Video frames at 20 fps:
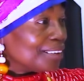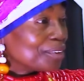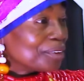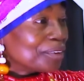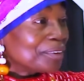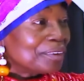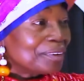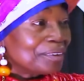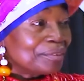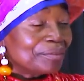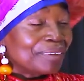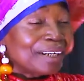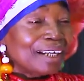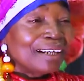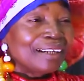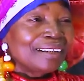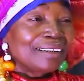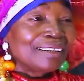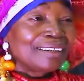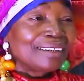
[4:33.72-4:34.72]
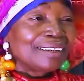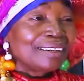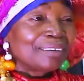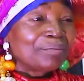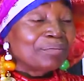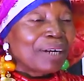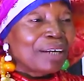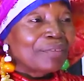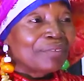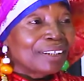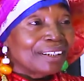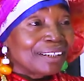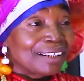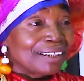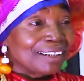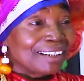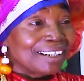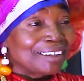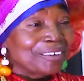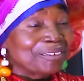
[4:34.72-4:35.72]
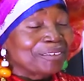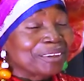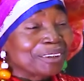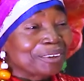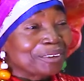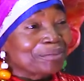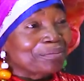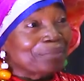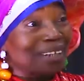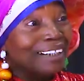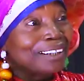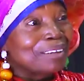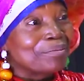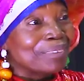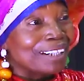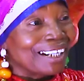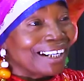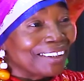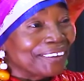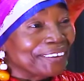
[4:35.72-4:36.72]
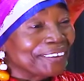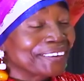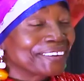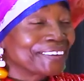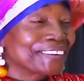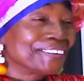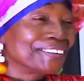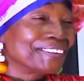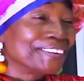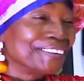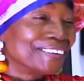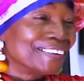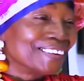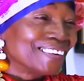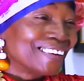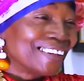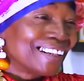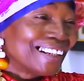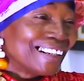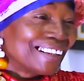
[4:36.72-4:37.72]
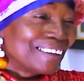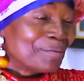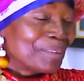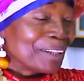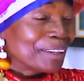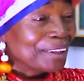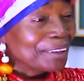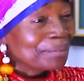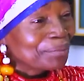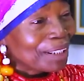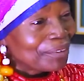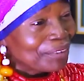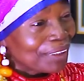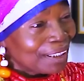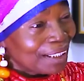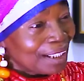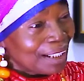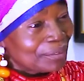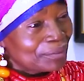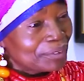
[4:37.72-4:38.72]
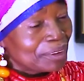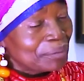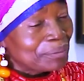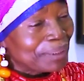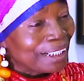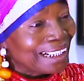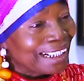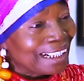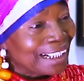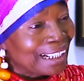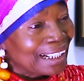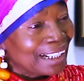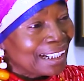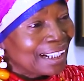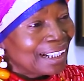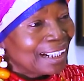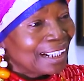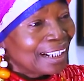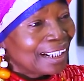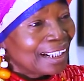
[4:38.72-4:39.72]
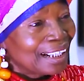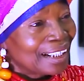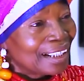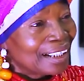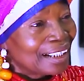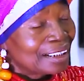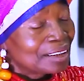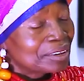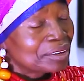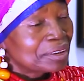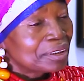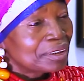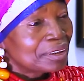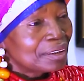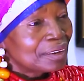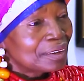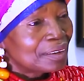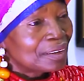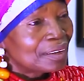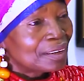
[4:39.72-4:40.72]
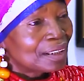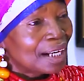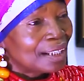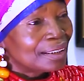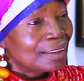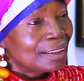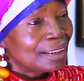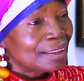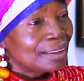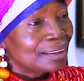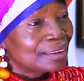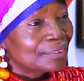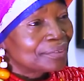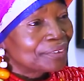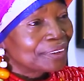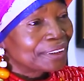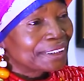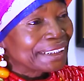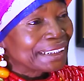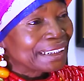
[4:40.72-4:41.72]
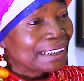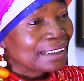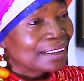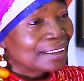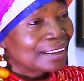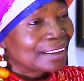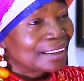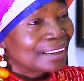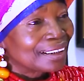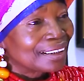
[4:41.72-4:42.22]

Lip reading: So when my father now want to marry me out to, because my father have no money. So at the age of 14,